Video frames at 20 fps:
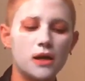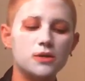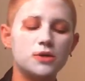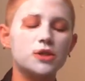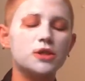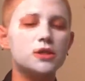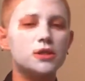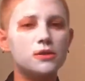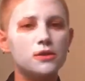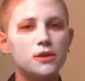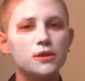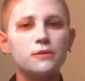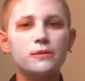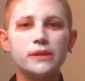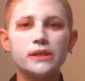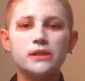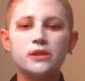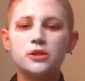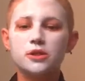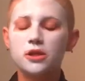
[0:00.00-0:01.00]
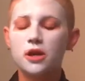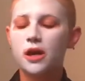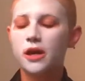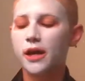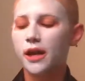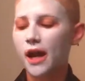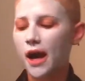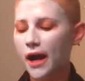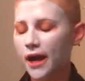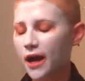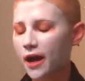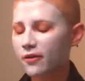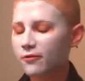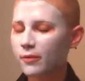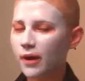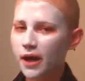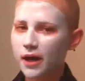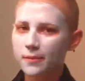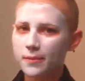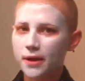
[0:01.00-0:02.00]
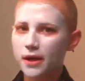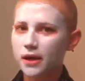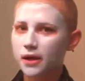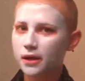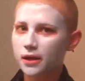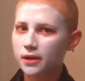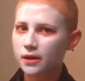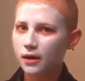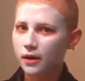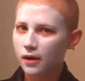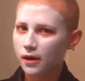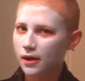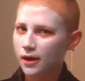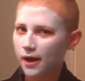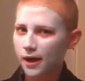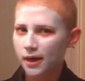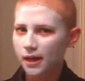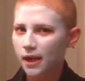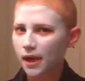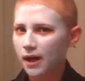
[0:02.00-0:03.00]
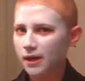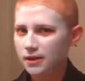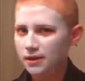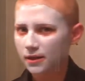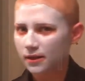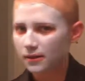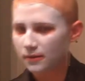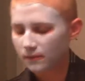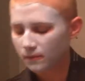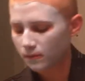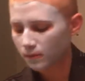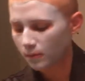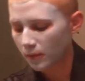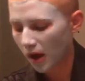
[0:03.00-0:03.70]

just do your research on it. I have my opinion on honey as a